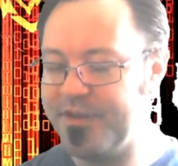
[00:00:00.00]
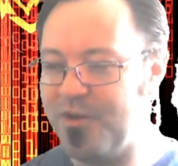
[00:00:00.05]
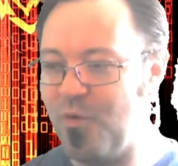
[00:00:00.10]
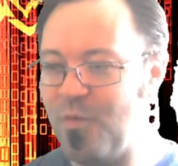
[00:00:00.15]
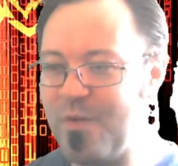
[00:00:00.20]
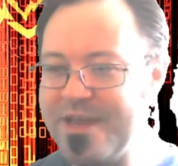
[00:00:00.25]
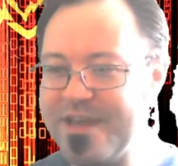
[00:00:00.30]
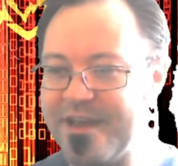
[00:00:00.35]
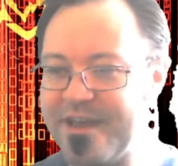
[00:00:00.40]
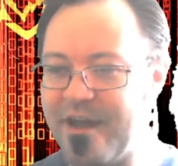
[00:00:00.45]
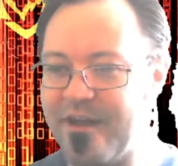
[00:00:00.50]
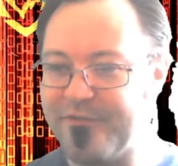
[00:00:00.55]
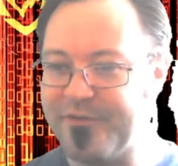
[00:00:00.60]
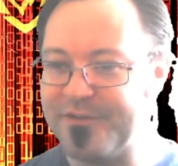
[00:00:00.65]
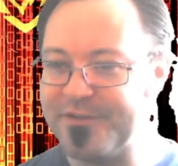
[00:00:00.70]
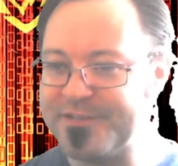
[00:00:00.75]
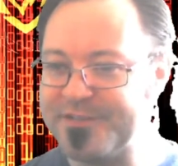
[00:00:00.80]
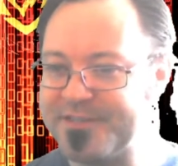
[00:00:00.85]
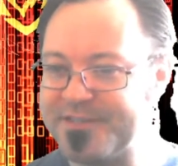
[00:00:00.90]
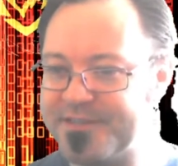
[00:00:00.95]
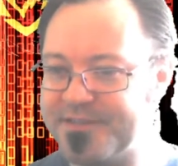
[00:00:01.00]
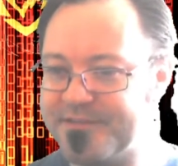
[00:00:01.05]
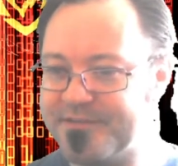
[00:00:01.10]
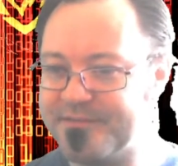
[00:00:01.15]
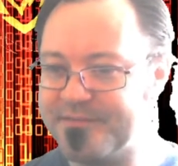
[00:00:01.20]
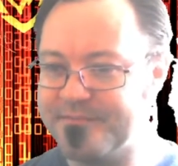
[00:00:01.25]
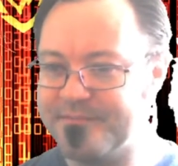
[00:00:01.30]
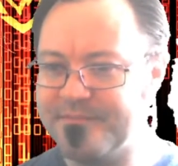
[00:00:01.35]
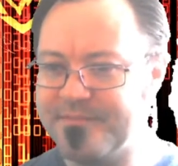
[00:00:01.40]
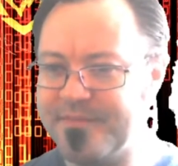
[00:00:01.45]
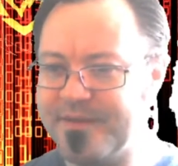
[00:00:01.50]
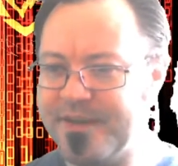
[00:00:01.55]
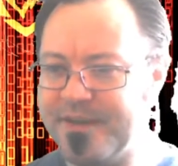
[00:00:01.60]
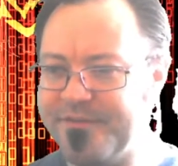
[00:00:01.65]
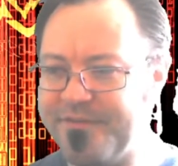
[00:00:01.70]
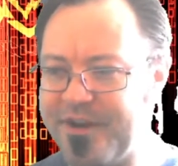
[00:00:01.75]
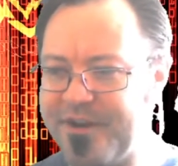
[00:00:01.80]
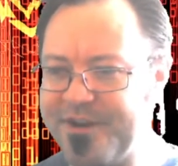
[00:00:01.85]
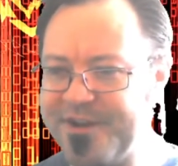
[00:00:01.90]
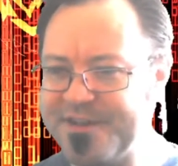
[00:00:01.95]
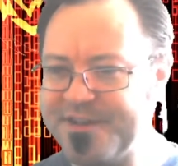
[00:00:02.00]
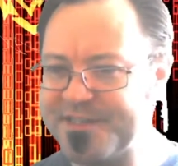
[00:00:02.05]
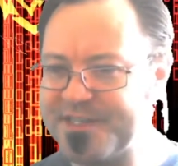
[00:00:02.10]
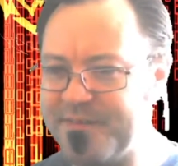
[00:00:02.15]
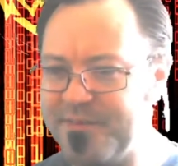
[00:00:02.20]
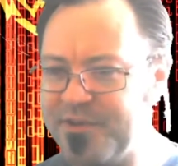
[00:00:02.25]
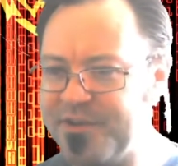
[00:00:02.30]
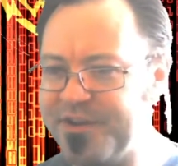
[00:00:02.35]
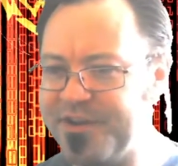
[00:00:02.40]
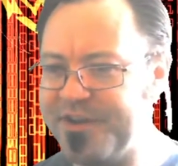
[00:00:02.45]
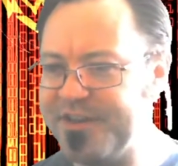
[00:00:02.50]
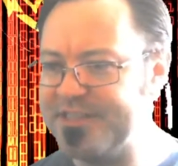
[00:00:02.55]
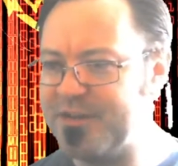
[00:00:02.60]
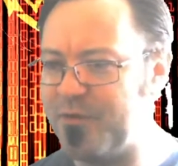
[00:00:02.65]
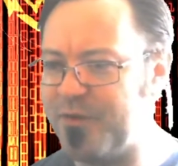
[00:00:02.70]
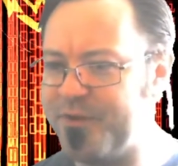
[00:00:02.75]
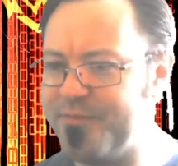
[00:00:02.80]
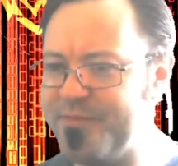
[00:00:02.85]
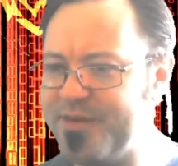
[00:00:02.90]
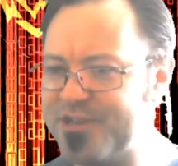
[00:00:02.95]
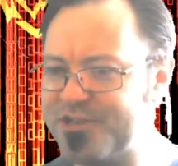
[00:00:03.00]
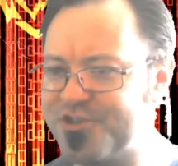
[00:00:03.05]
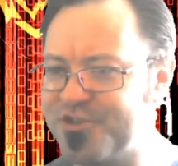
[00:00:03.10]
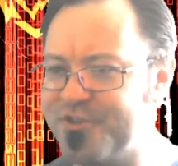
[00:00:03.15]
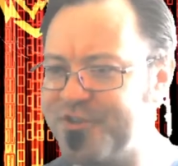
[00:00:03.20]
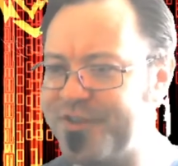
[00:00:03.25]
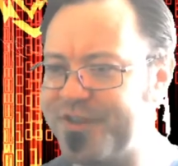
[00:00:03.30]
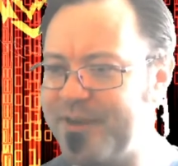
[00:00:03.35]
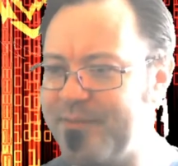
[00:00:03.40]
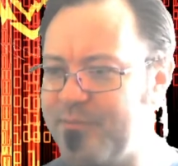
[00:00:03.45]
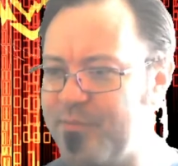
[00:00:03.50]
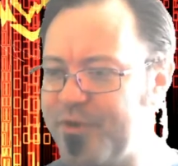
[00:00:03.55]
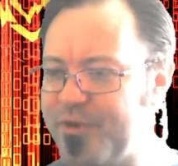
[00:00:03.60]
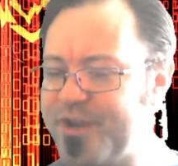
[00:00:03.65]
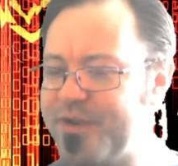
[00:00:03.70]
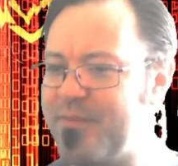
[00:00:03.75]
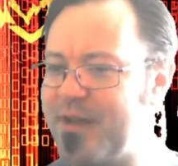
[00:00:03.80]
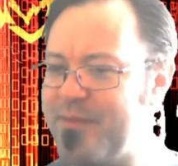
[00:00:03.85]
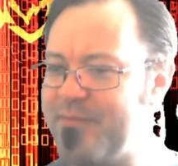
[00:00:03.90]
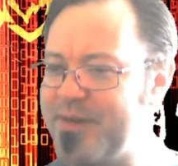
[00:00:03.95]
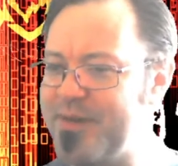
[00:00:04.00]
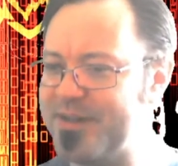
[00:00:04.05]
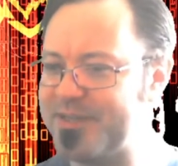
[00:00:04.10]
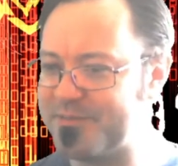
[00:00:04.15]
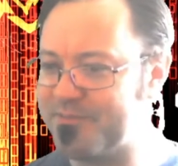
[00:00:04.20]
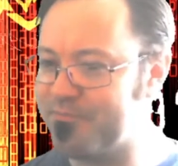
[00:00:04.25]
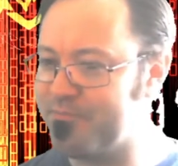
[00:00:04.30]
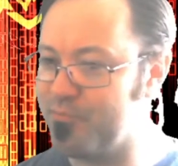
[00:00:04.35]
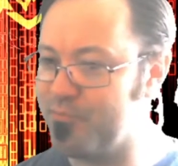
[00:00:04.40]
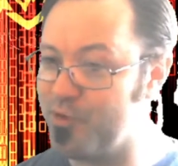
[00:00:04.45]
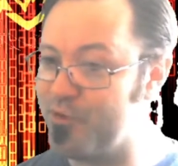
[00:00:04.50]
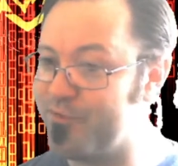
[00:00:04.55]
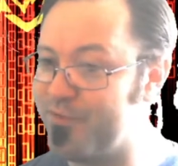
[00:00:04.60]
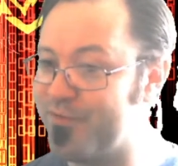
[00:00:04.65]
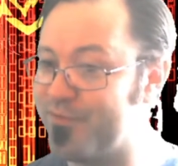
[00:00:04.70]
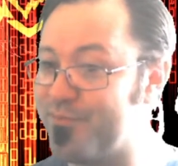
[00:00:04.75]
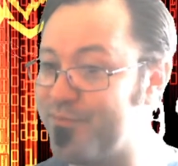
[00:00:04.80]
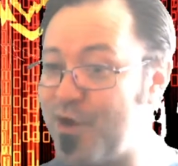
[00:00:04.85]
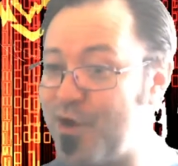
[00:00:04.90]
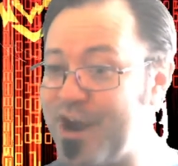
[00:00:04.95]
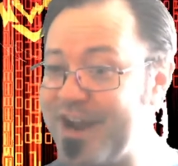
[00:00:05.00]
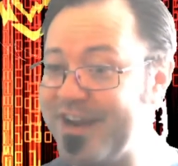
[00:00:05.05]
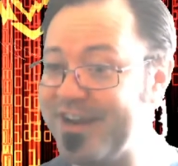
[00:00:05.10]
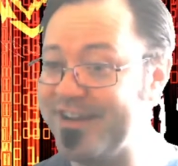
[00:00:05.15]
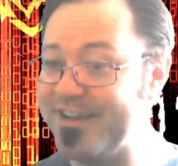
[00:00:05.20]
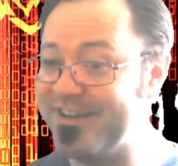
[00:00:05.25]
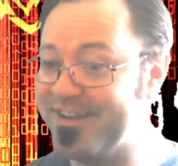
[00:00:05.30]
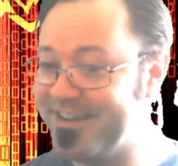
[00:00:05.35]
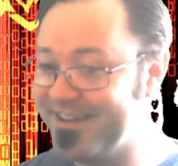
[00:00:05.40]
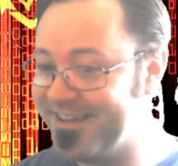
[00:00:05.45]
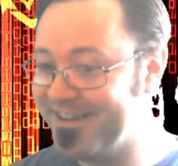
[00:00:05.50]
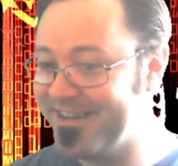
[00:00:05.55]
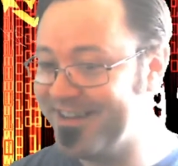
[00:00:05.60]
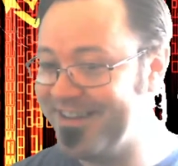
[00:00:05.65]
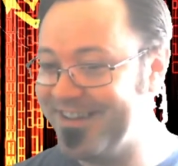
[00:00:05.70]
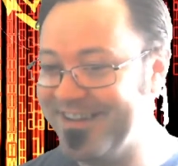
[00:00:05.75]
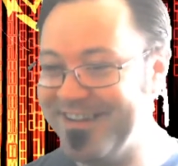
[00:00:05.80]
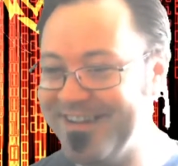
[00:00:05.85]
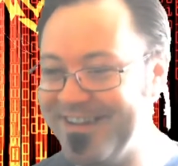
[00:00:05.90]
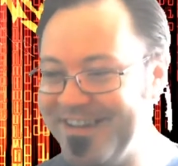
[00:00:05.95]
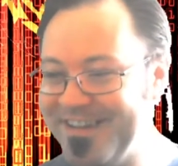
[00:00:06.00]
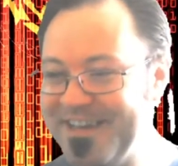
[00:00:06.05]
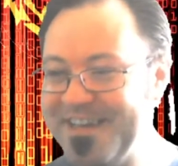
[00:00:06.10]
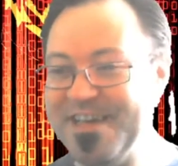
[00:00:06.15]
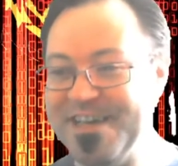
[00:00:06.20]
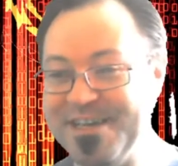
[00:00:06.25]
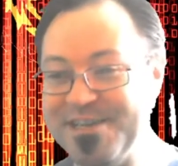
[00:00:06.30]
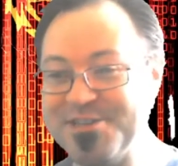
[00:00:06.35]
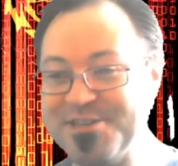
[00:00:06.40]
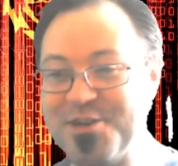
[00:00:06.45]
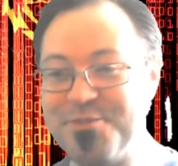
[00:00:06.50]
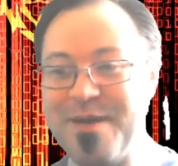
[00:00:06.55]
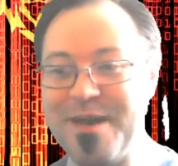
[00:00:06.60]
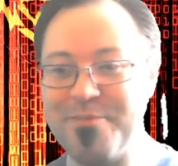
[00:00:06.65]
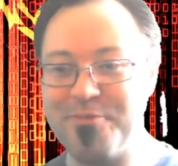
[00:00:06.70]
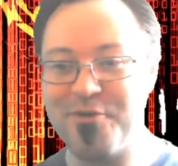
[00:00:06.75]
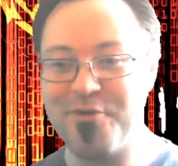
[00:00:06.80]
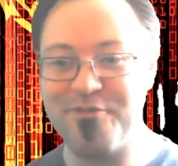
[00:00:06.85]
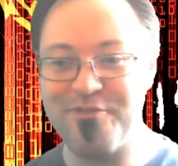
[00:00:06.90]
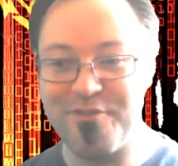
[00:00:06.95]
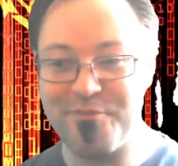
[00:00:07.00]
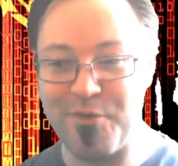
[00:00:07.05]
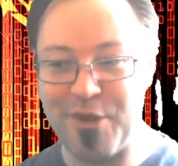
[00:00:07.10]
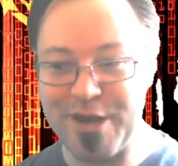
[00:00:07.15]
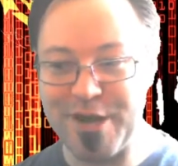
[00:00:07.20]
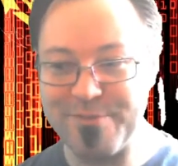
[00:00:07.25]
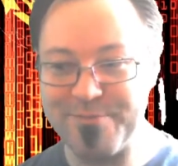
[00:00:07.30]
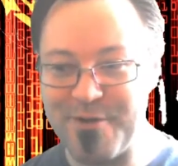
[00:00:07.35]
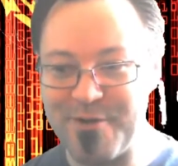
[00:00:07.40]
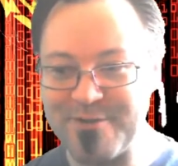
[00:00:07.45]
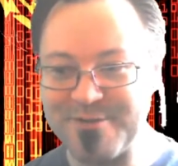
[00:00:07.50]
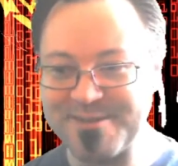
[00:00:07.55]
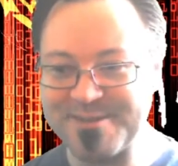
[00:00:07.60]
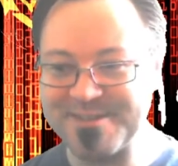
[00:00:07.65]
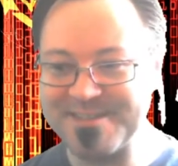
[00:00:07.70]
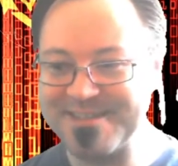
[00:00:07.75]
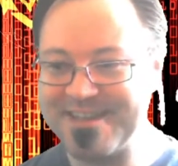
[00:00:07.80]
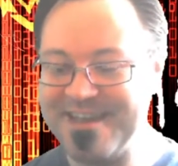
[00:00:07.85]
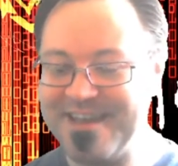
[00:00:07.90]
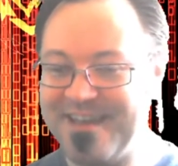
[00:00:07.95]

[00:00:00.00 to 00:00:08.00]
weak efforts in various communities. I want to make sure that I'm putting my best proof of brain into my proof of brain posts.